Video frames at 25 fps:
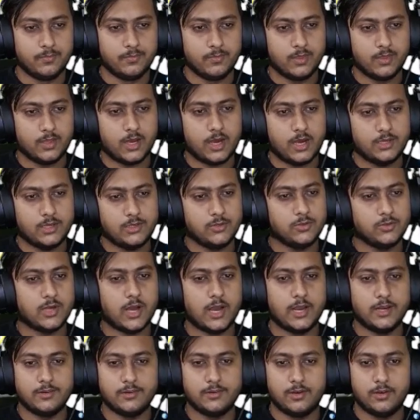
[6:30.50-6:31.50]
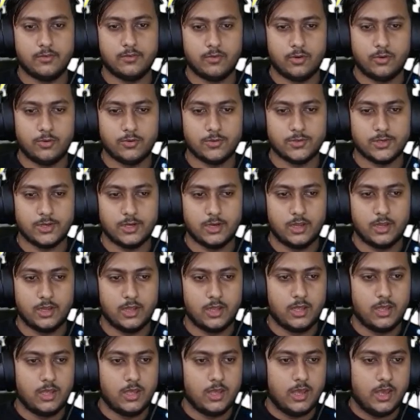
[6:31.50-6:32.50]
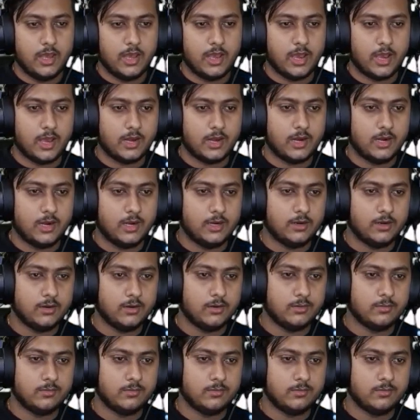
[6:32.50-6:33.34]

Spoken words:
I choose height and revolution, and